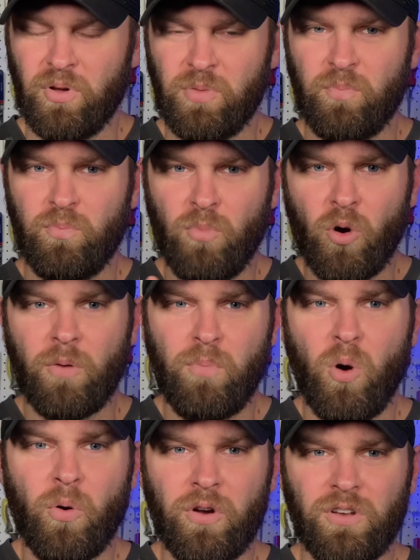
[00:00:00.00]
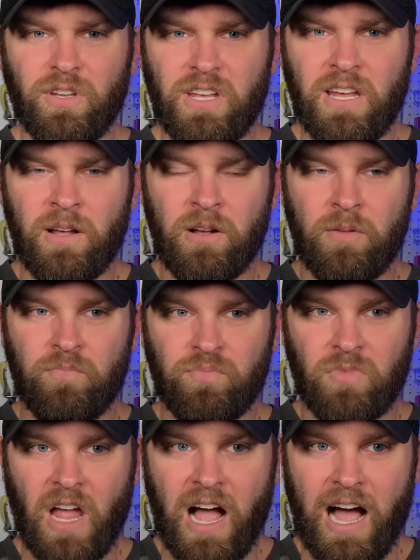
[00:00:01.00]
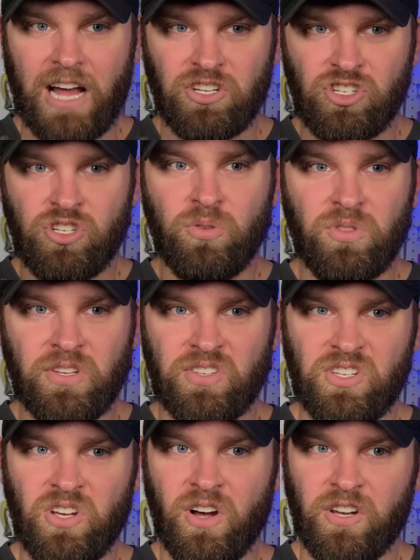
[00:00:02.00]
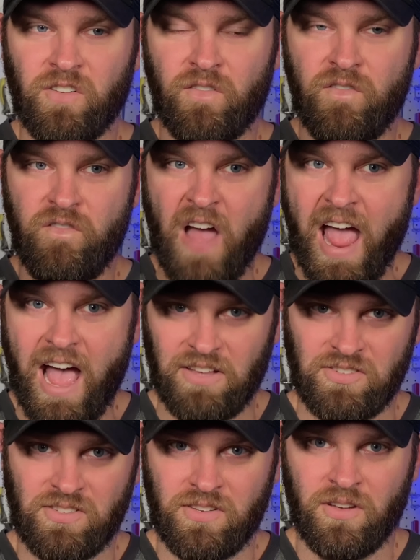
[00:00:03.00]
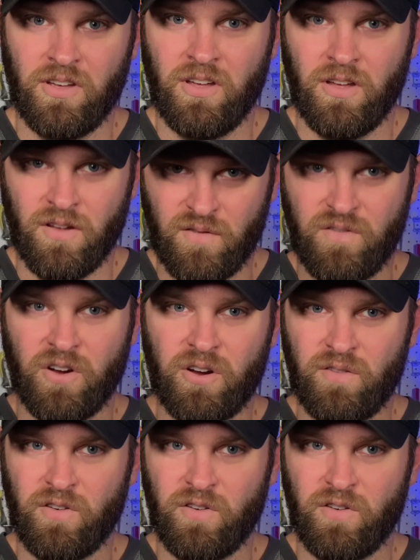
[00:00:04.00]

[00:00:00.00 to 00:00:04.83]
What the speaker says: But more importantly, I shoot this gun fast very,